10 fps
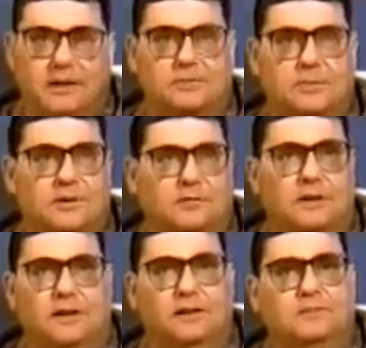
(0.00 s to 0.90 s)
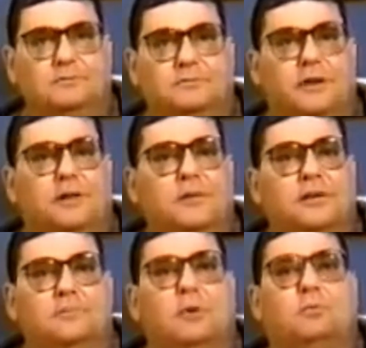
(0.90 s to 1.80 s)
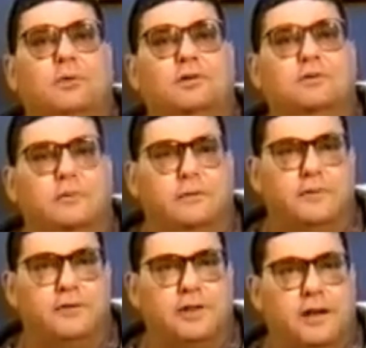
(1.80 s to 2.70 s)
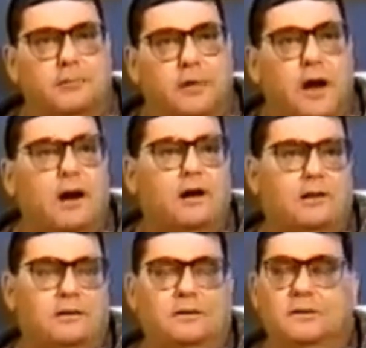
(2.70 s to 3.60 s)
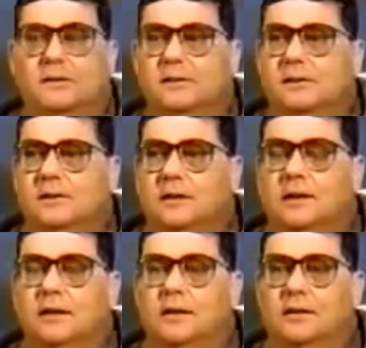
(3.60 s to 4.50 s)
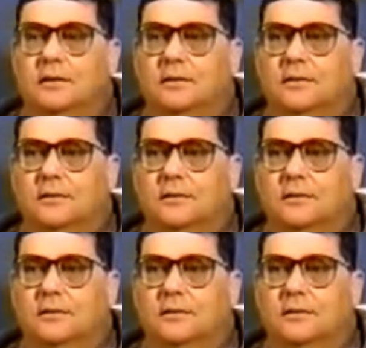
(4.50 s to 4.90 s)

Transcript: husband of a little Vietnamese boat person refugee named Na, and